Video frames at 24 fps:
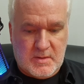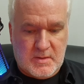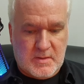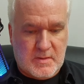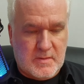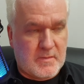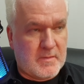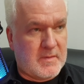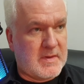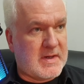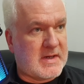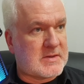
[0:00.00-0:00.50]

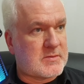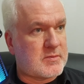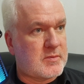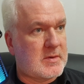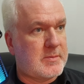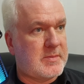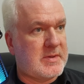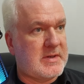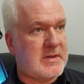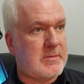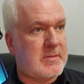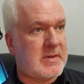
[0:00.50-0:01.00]
That will
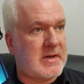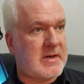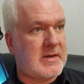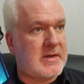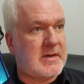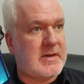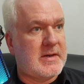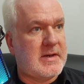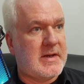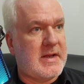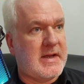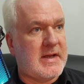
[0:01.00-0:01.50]
be my
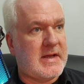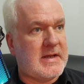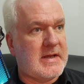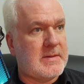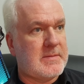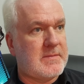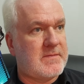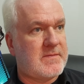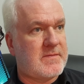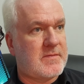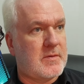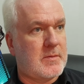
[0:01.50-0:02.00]

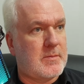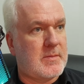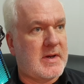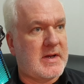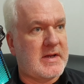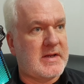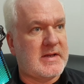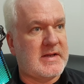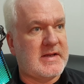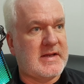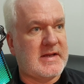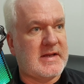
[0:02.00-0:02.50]
name for my
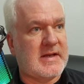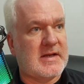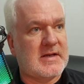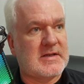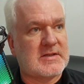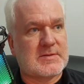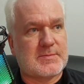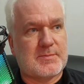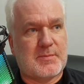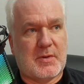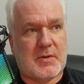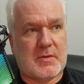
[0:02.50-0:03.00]

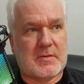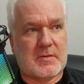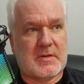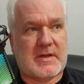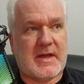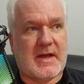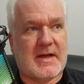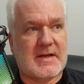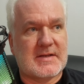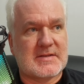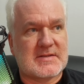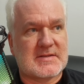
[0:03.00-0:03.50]
English
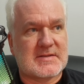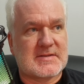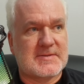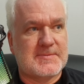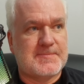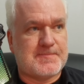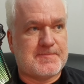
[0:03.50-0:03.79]
podcast.